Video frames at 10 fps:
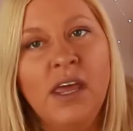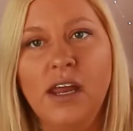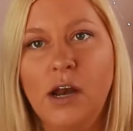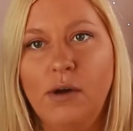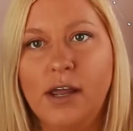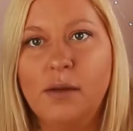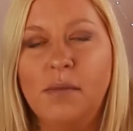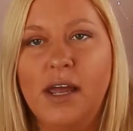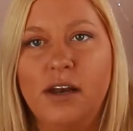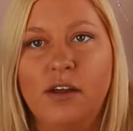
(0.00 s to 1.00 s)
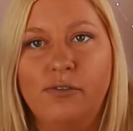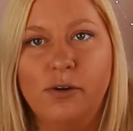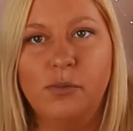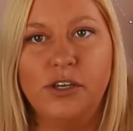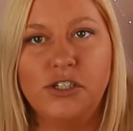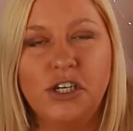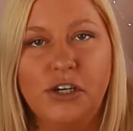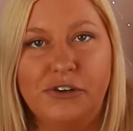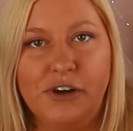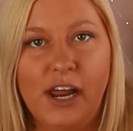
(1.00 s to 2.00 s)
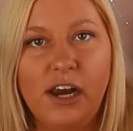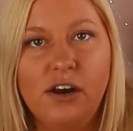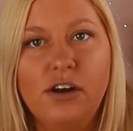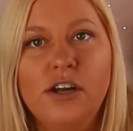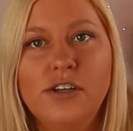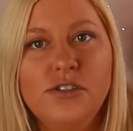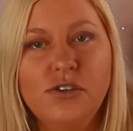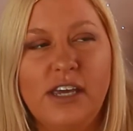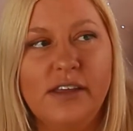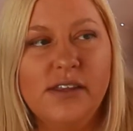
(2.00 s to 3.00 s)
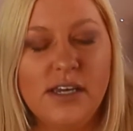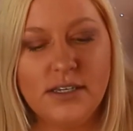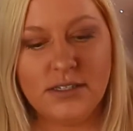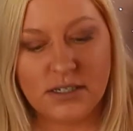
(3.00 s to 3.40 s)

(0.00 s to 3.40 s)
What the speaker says: and I recommend if you're bleaching your hair to get this.